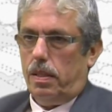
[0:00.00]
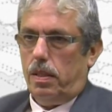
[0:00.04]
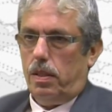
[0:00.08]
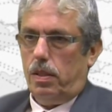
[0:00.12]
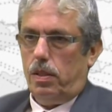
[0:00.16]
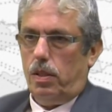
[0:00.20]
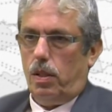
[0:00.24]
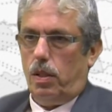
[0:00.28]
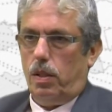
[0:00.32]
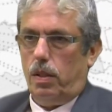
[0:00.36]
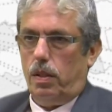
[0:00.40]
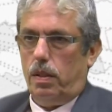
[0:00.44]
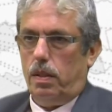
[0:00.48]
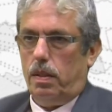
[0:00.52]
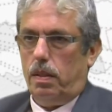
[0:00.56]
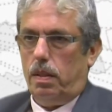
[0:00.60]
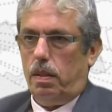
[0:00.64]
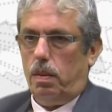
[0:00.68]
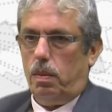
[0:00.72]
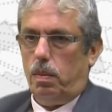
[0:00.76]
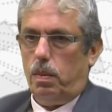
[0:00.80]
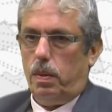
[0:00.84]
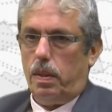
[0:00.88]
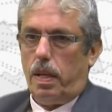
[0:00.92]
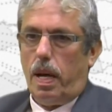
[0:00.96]
So, and
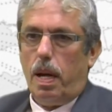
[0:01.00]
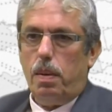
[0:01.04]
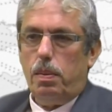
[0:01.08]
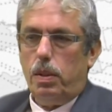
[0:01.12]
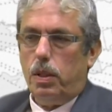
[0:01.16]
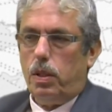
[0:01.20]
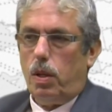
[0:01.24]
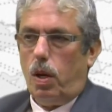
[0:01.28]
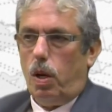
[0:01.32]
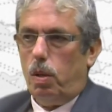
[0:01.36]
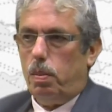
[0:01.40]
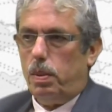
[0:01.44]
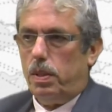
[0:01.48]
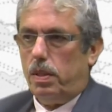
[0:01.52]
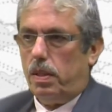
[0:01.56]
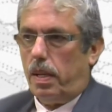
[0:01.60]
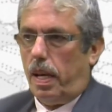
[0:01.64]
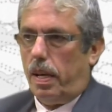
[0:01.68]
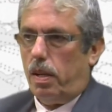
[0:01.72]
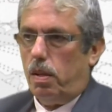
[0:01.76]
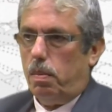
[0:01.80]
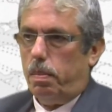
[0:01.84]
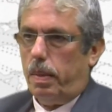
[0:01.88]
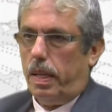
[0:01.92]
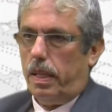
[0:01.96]
what I would always
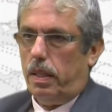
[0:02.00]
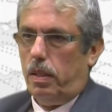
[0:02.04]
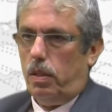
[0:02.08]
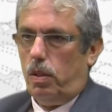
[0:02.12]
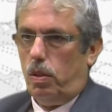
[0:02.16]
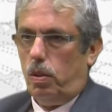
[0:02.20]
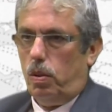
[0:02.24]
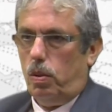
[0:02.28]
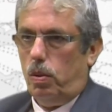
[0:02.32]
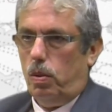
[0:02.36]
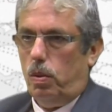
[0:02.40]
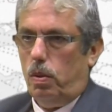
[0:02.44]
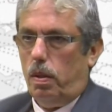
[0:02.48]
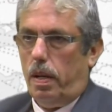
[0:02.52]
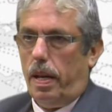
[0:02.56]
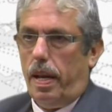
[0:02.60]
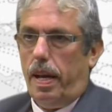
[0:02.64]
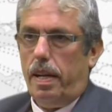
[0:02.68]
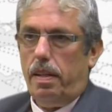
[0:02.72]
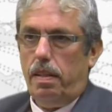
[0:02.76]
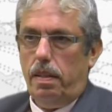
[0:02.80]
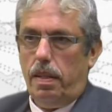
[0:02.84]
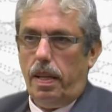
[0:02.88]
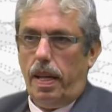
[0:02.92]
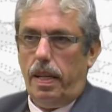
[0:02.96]
recommend to
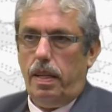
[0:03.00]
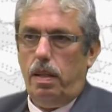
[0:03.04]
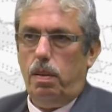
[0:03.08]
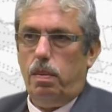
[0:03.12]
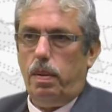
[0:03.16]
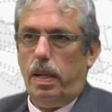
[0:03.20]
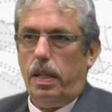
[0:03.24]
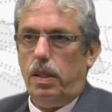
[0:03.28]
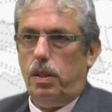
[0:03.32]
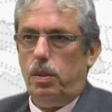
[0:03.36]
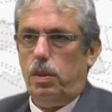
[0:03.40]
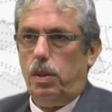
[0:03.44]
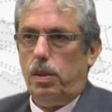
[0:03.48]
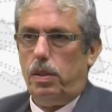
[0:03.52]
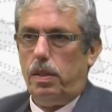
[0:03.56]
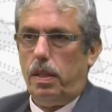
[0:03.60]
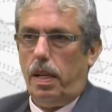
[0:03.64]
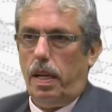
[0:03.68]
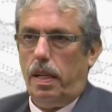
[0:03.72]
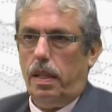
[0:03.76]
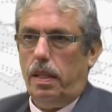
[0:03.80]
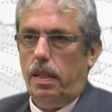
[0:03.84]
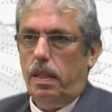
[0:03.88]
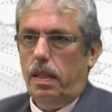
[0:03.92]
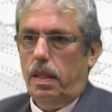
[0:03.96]
anyone who is
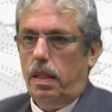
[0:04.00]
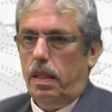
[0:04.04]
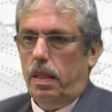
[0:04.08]
young,